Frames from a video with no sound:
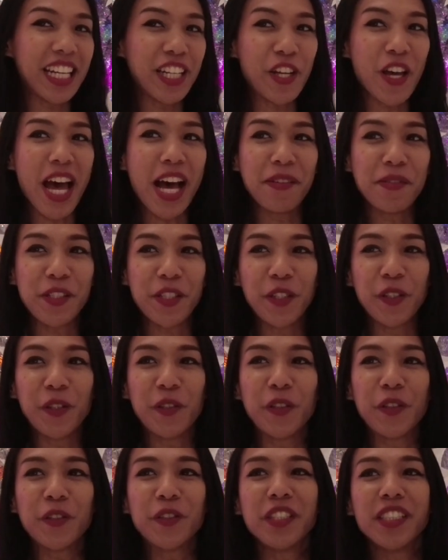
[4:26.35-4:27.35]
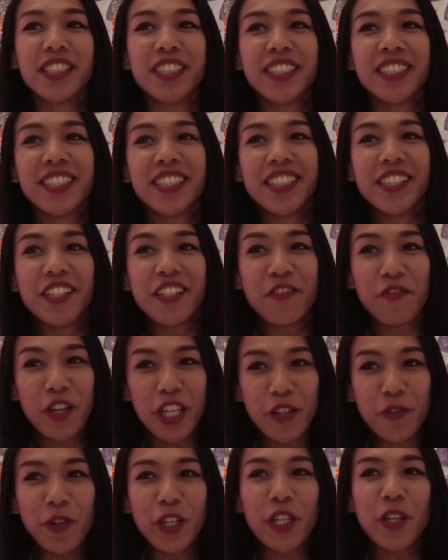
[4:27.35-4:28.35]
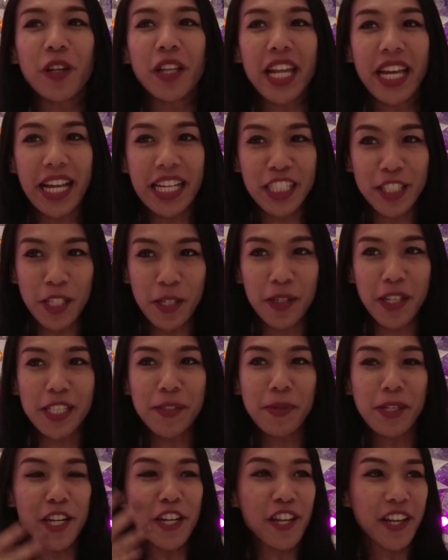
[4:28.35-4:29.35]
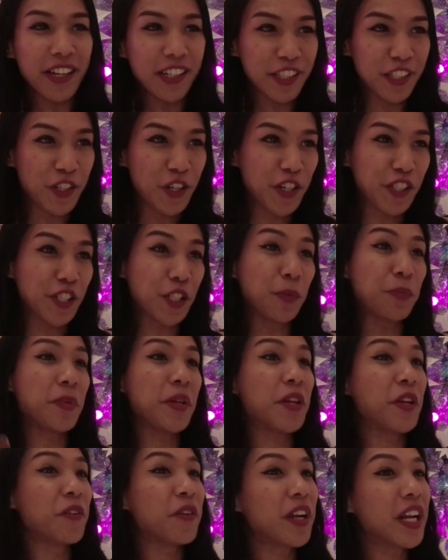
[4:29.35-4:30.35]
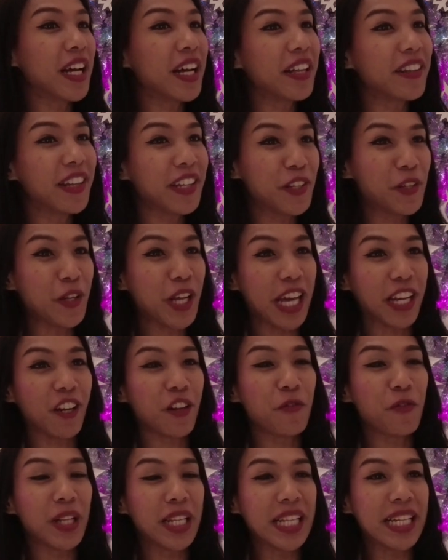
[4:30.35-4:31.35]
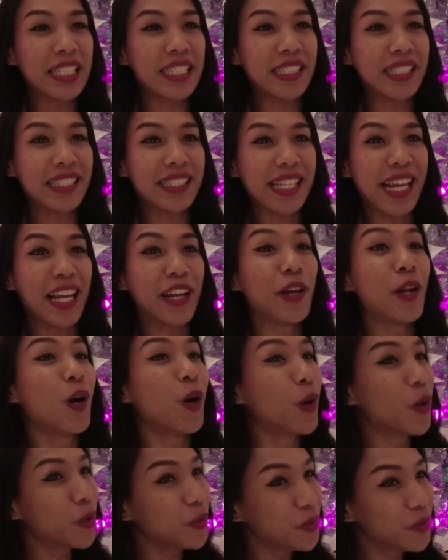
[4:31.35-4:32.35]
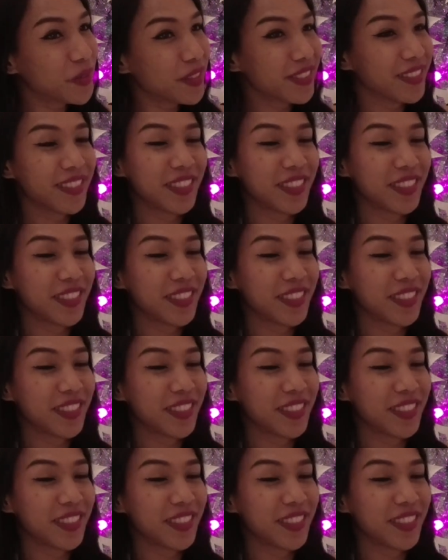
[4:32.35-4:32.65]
You have to with your like especially your superior, that you cannot really say no,